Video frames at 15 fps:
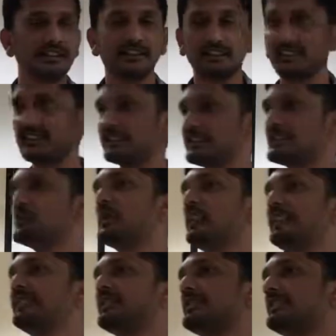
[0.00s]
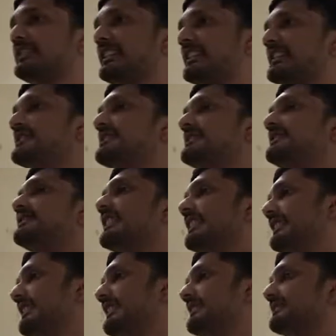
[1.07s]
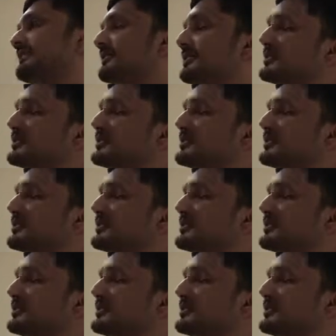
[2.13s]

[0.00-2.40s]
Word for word: Rather than waiting down the lines, thinking,